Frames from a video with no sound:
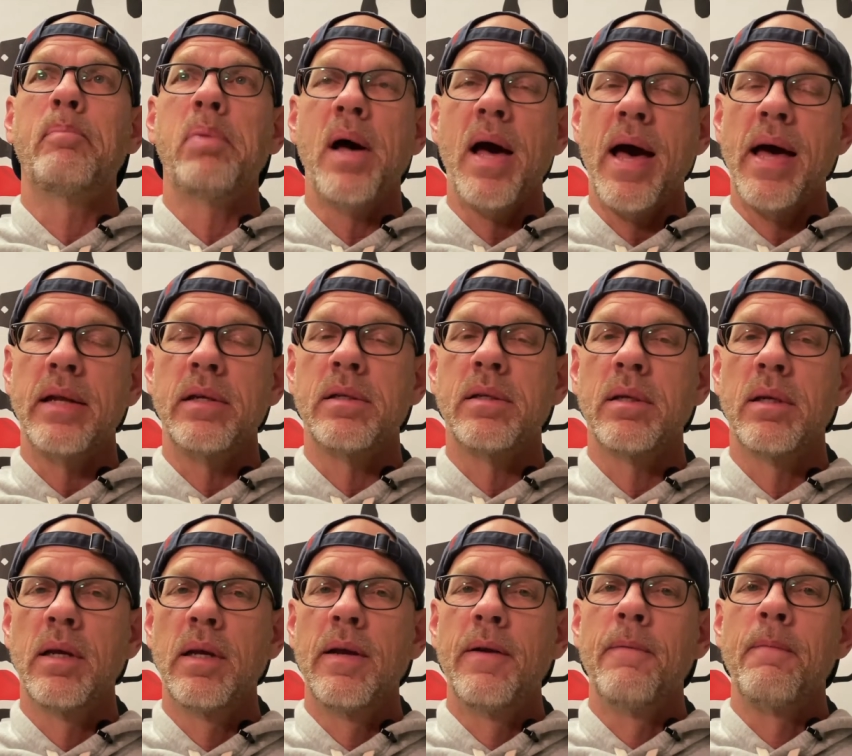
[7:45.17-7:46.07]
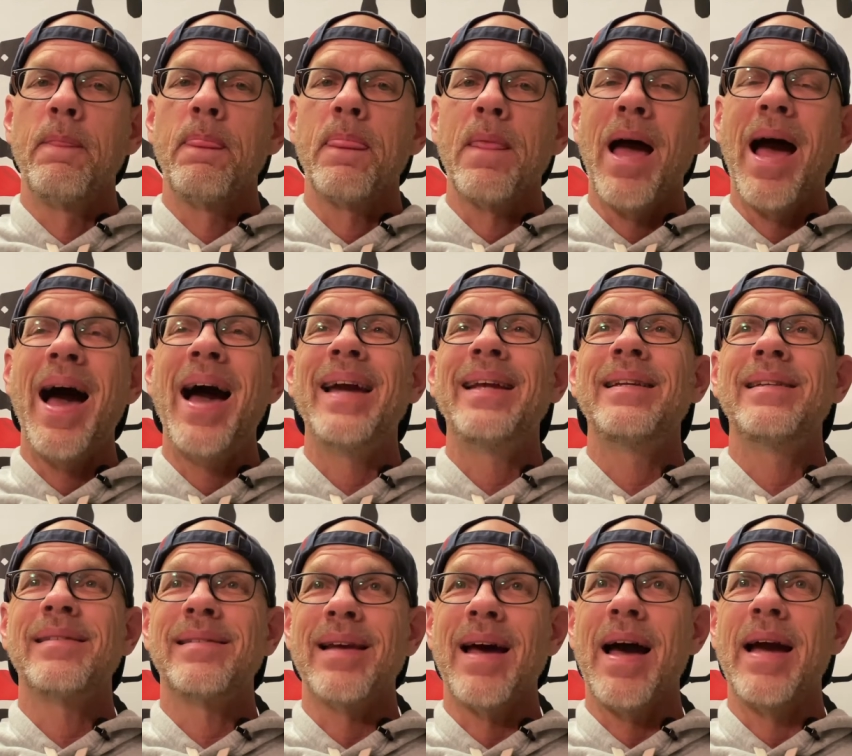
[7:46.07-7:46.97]
But I
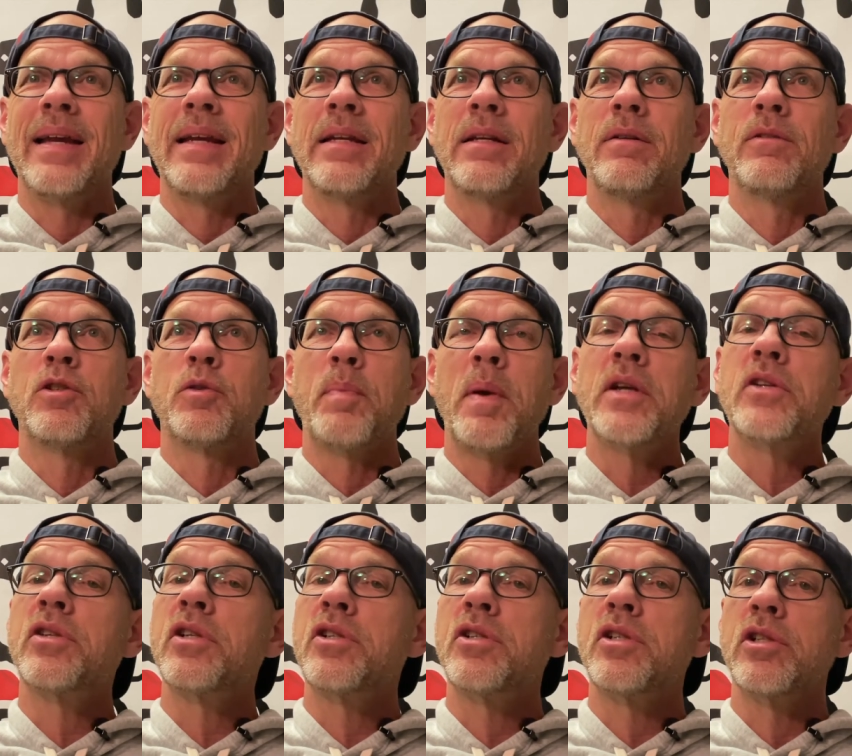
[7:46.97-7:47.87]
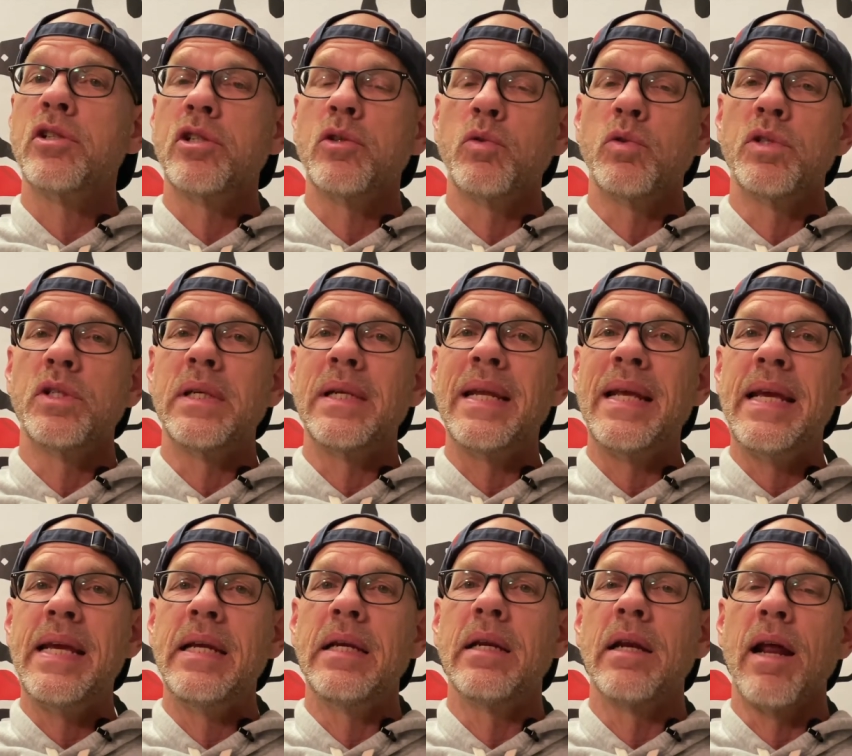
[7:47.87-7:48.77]
decided, especially since it was in
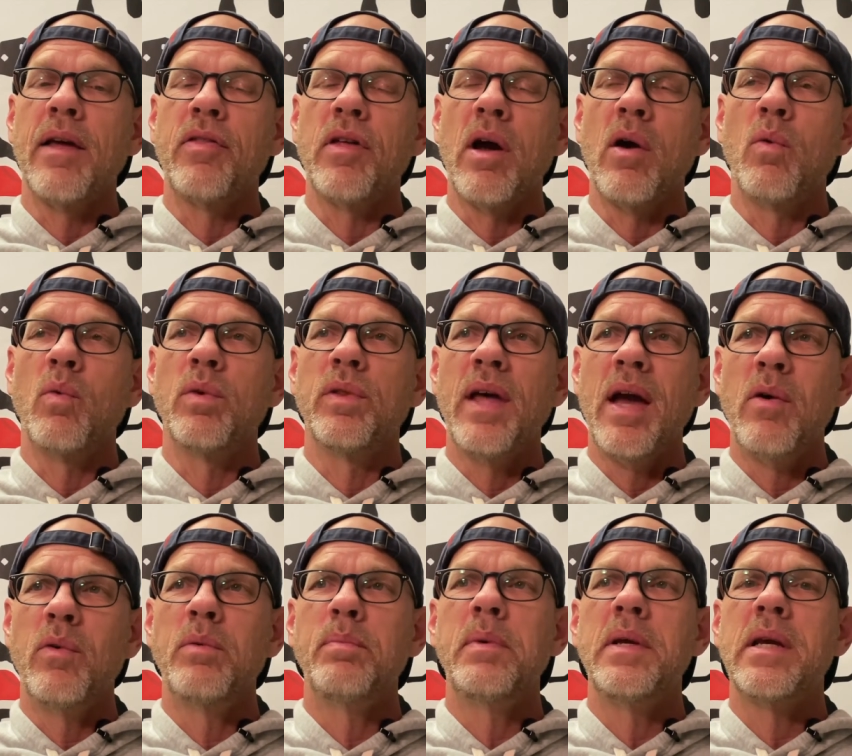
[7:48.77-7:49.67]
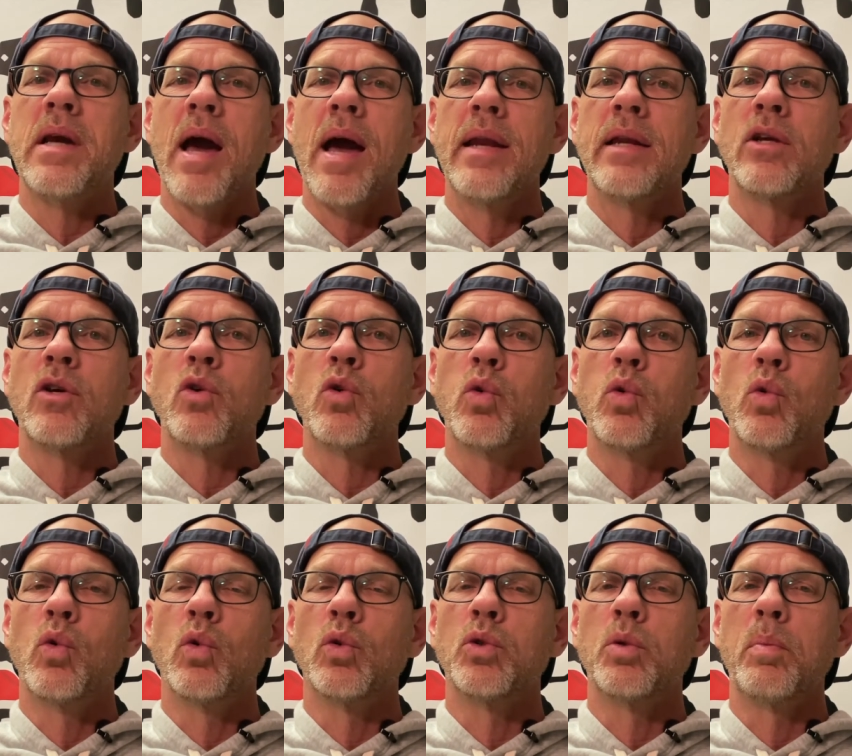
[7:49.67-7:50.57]
Enid, I thought, well, that would be kind of
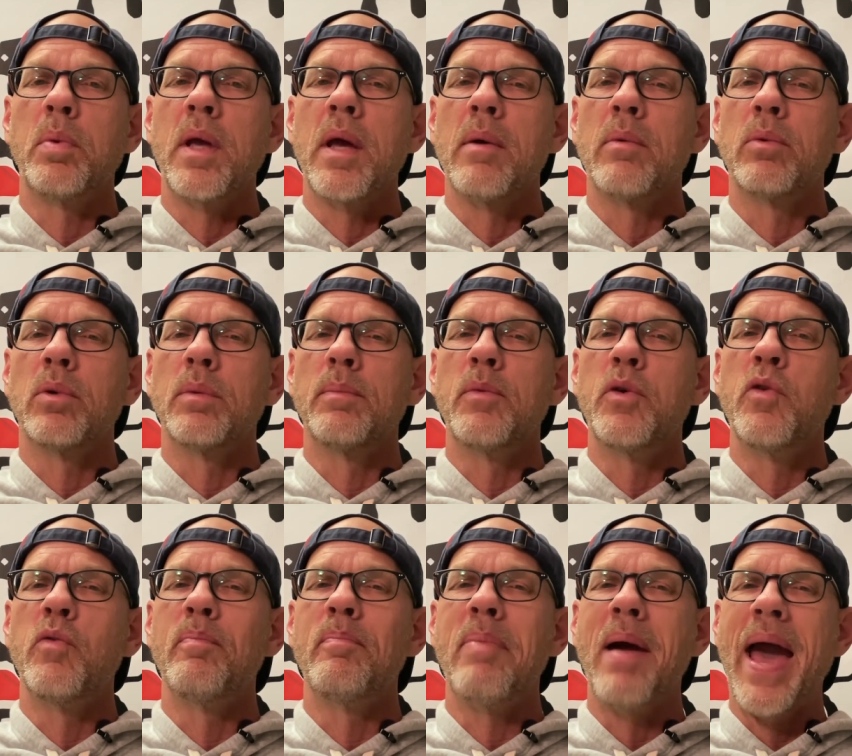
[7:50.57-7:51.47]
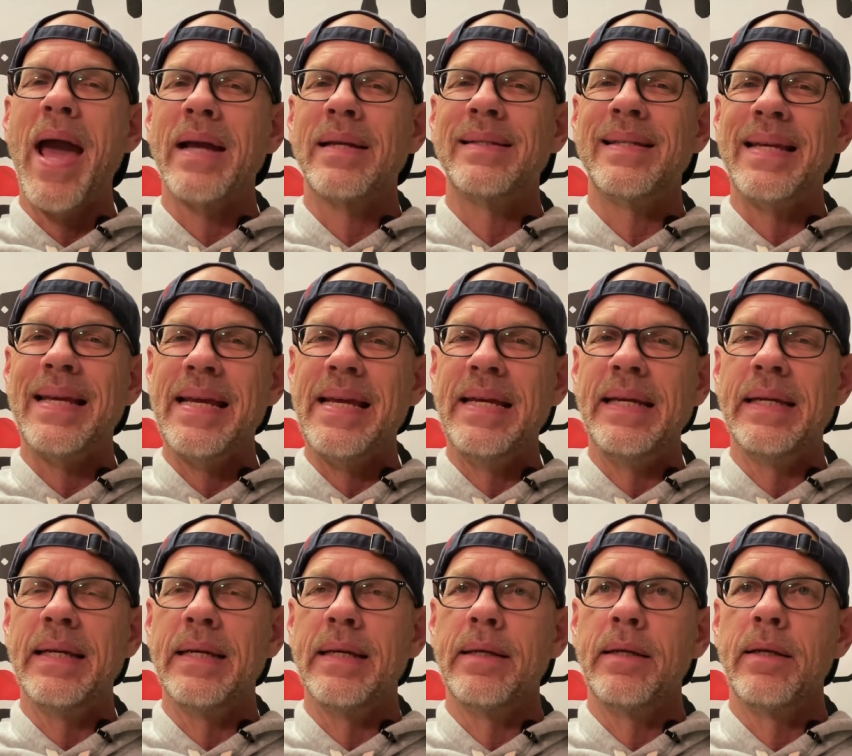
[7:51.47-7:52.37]
cool to be able to move back to
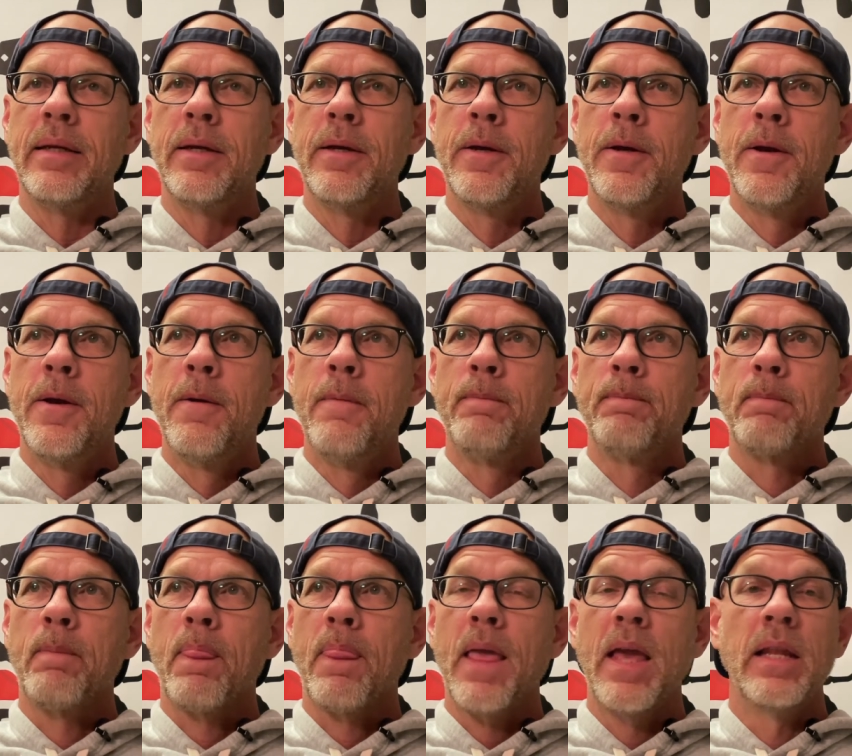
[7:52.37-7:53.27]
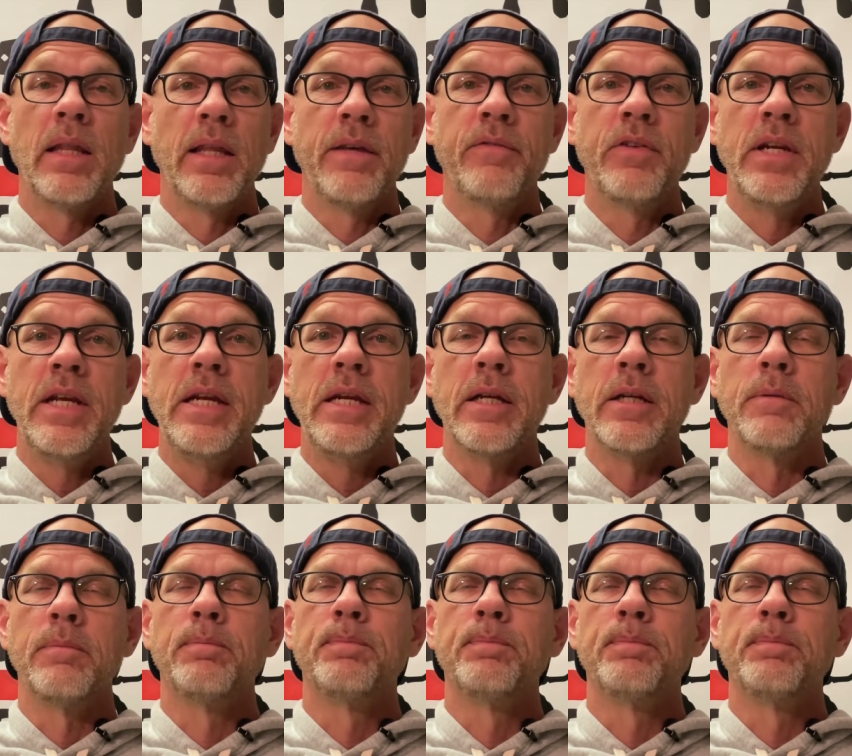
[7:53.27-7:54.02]
Enid and live in Enid.